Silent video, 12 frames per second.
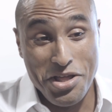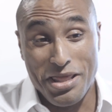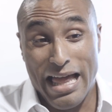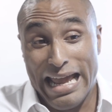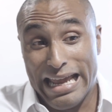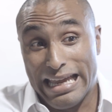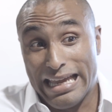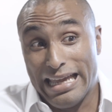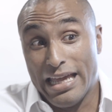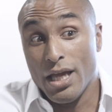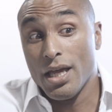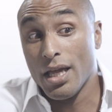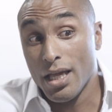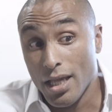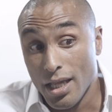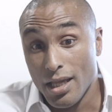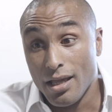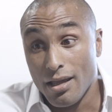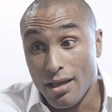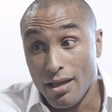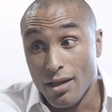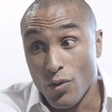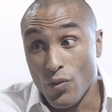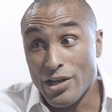Like,
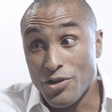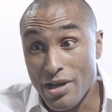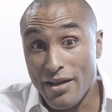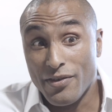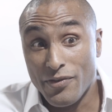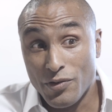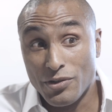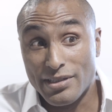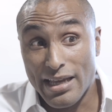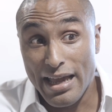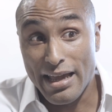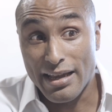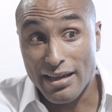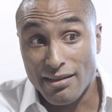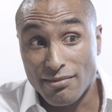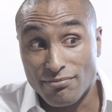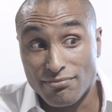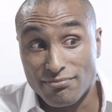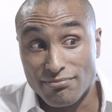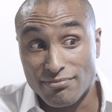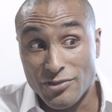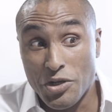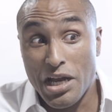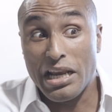when you have a full tank,
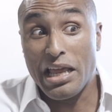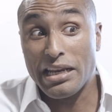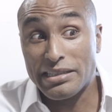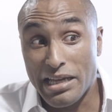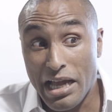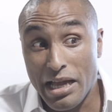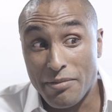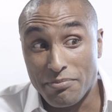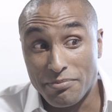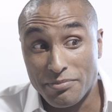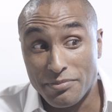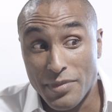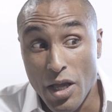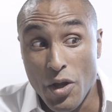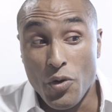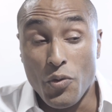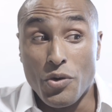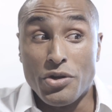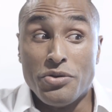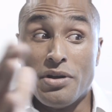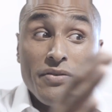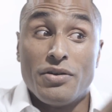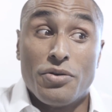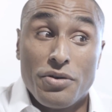you got a lot of time. When you
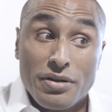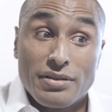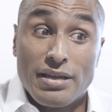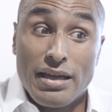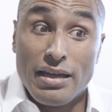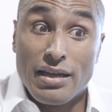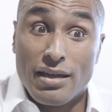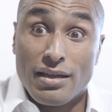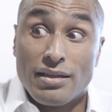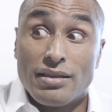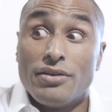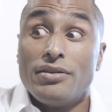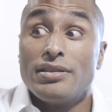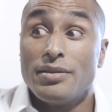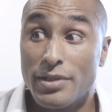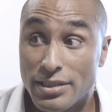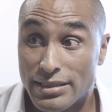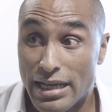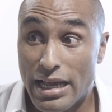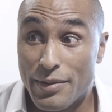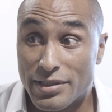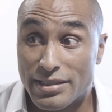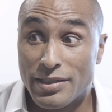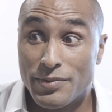have a quarter tank, there isn't much time.
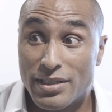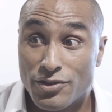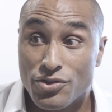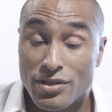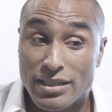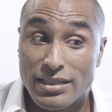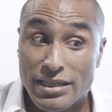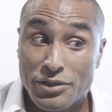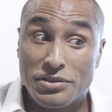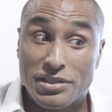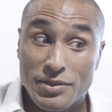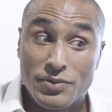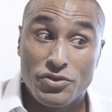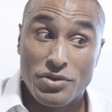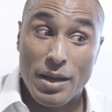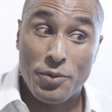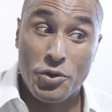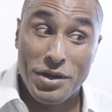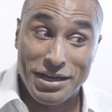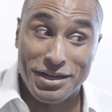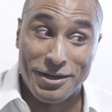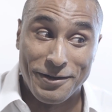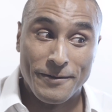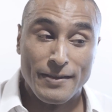It seems the, the needle seems to drop
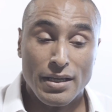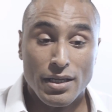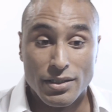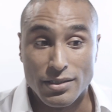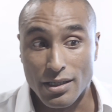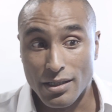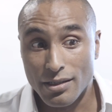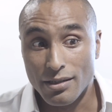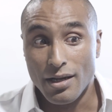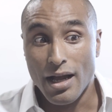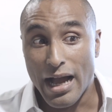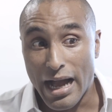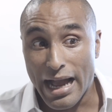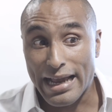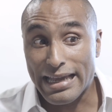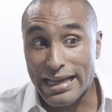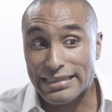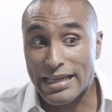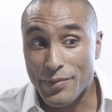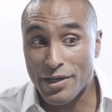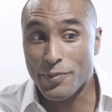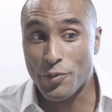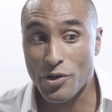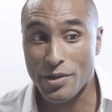quicker. So I guess I'm in
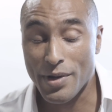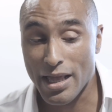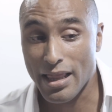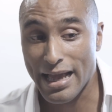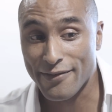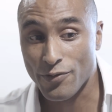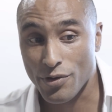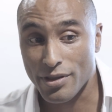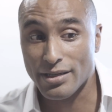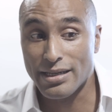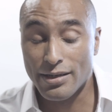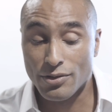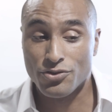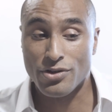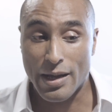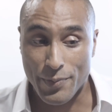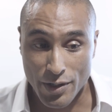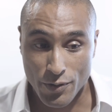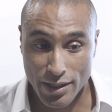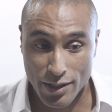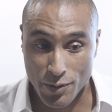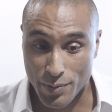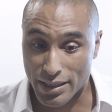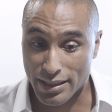a point in my life where the needle's dropping
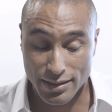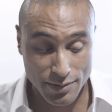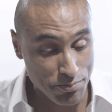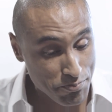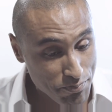quicker, because